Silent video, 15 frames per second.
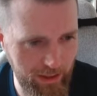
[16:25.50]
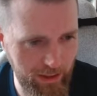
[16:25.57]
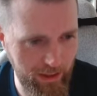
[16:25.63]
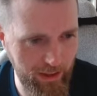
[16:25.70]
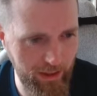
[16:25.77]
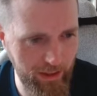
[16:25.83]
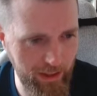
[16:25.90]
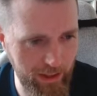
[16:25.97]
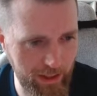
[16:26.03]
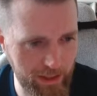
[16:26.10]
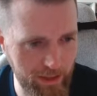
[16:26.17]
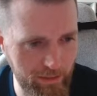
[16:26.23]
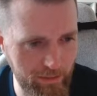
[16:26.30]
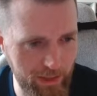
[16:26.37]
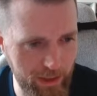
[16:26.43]
I think it's
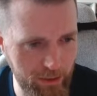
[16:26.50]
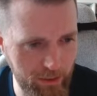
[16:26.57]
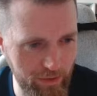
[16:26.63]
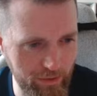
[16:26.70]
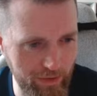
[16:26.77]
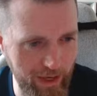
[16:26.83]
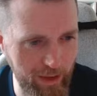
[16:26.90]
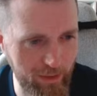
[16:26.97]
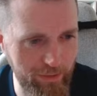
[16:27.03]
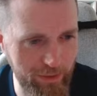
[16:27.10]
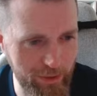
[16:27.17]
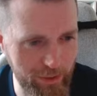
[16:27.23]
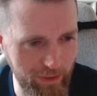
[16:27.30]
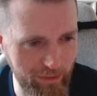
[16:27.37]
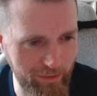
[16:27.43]
a mixture of
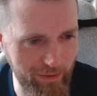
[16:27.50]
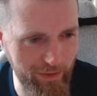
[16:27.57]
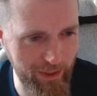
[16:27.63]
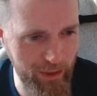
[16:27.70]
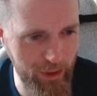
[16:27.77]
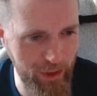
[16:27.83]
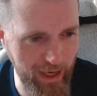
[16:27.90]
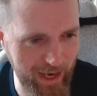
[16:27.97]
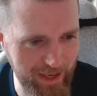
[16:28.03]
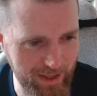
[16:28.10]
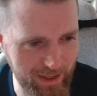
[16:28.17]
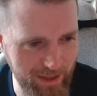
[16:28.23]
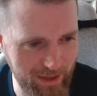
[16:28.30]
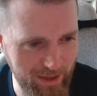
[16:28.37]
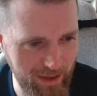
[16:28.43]
Galvatron for the
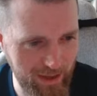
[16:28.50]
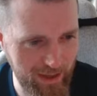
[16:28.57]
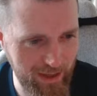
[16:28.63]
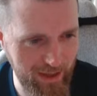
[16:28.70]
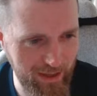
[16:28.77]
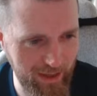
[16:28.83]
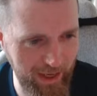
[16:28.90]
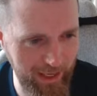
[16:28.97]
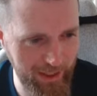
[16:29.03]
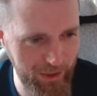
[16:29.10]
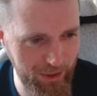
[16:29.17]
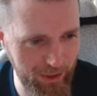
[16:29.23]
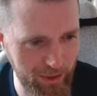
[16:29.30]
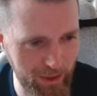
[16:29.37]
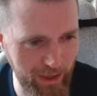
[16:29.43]
chest,
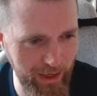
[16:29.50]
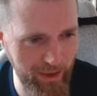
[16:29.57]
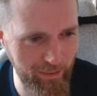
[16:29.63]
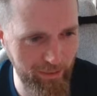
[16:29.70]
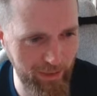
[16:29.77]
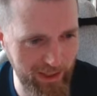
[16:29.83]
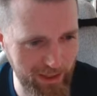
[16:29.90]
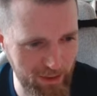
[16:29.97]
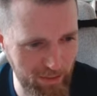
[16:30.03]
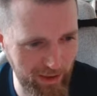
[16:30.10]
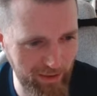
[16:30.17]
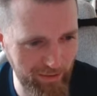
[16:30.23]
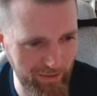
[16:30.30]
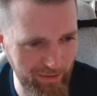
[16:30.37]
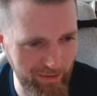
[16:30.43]
Astra Train and
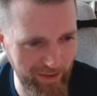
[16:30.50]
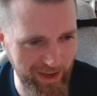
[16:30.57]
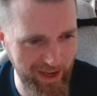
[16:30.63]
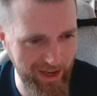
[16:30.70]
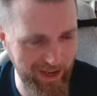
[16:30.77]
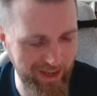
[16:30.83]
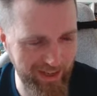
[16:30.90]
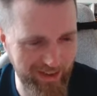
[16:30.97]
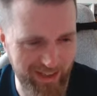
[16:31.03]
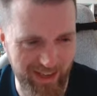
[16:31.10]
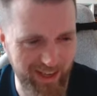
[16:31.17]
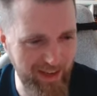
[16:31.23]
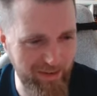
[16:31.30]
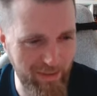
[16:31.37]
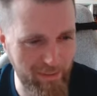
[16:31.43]
Blitzwing for feet, and is
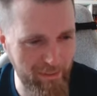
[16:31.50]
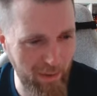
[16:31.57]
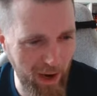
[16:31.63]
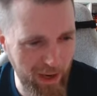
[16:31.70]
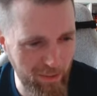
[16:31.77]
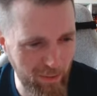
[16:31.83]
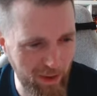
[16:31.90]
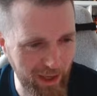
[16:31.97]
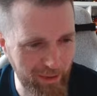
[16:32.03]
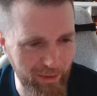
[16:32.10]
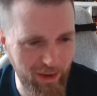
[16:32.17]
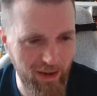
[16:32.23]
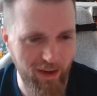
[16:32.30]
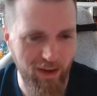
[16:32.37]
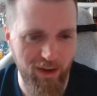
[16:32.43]
that even Mind Wipe?
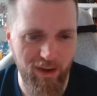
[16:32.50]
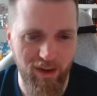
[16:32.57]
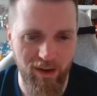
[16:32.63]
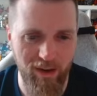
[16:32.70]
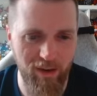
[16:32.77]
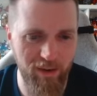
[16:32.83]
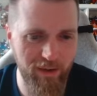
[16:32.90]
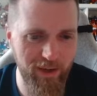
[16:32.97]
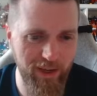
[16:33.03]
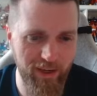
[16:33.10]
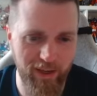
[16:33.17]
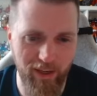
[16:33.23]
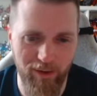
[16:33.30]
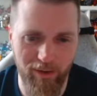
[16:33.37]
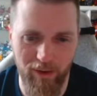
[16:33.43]
Looking at
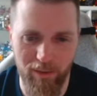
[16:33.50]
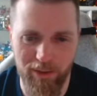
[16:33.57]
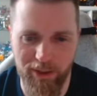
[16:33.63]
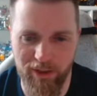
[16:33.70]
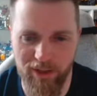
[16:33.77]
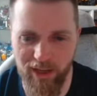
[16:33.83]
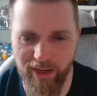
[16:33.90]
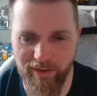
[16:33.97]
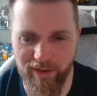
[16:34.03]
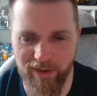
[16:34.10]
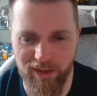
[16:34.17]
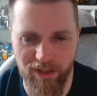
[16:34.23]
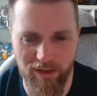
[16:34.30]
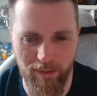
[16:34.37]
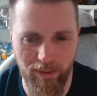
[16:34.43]
the other options left, is
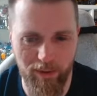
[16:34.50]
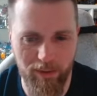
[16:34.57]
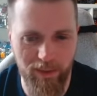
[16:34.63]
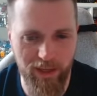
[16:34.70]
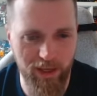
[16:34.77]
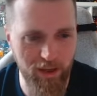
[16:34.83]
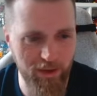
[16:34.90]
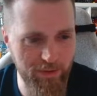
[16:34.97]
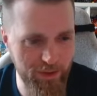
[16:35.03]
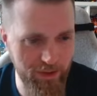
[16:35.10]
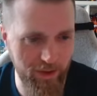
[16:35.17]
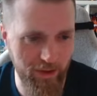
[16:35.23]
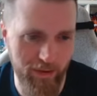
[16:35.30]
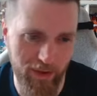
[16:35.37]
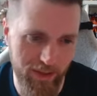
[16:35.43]
this supposed to be
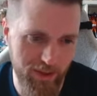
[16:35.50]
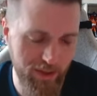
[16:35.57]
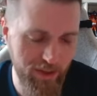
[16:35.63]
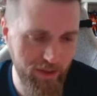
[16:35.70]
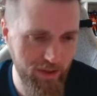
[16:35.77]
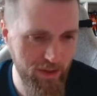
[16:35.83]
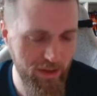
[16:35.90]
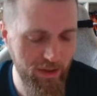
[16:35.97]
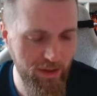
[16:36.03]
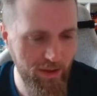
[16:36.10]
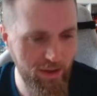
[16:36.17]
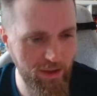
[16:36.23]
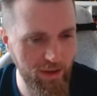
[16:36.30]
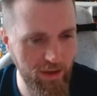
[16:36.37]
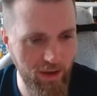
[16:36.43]
Galvatronus?
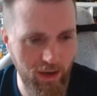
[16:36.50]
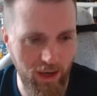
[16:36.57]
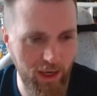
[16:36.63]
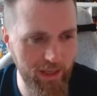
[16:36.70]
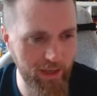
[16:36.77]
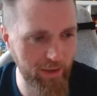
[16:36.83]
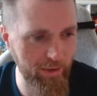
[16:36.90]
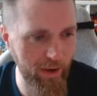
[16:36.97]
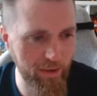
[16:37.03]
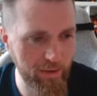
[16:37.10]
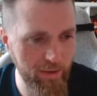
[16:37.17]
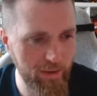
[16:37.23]
I don't know.